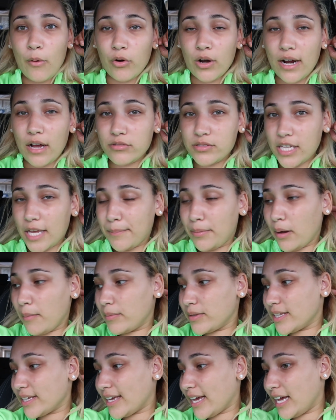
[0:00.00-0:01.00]
We're outside
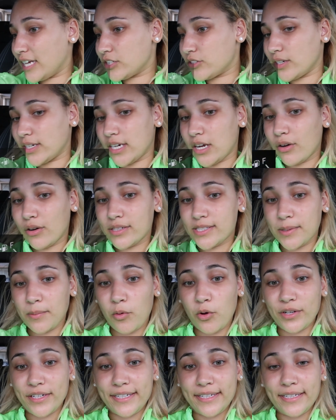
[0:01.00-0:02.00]
pumping the gas right now because
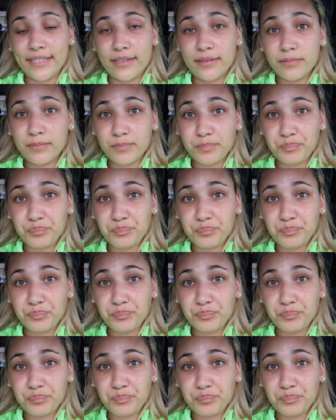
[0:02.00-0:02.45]
I'm on E.